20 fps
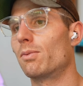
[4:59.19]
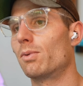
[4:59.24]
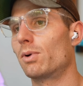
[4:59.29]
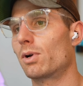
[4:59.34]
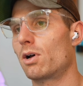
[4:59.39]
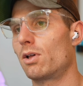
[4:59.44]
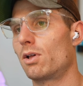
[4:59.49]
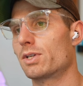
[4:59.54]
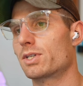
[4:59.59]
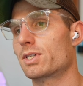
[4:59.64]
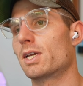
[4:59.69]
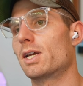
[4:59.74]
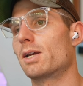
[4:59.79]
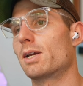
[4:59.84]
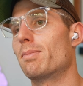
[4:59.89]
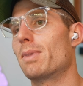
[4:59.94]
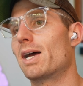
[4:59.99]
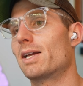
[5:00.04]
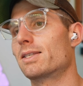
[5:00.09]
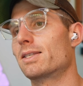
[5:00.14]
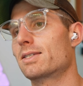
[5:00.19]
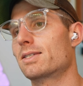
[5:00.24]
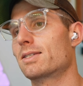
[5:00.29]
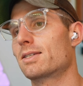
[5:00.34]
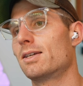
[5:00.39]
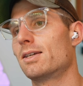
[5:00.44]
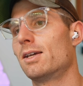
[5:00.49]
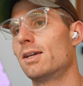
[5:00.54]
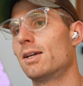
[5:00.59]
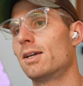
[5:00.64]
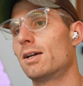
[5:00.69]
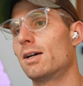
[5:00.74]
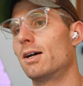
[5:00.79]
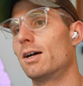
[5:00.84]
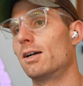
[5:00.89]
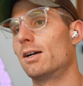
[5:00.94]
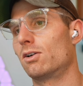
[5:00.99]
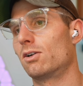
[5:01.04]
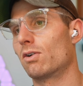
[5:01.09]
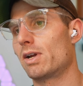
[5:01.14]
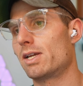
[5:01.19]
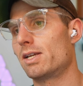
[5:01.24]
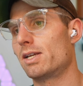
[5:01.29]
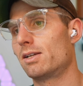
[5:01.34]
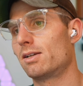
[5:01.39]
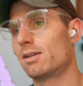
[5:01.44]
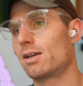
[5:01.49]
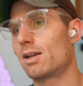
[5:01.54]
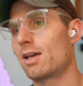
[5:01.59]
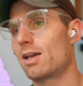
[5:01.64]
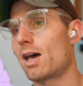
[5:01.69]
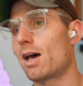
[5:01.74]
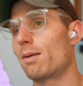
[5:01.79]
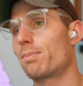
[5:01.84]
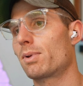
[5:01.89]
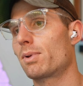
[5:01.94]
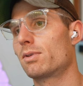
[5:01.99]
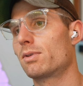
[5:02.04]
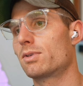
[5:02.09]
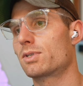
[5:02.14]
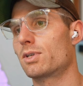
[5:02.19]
And we'll call this like Matt's uh, Great app.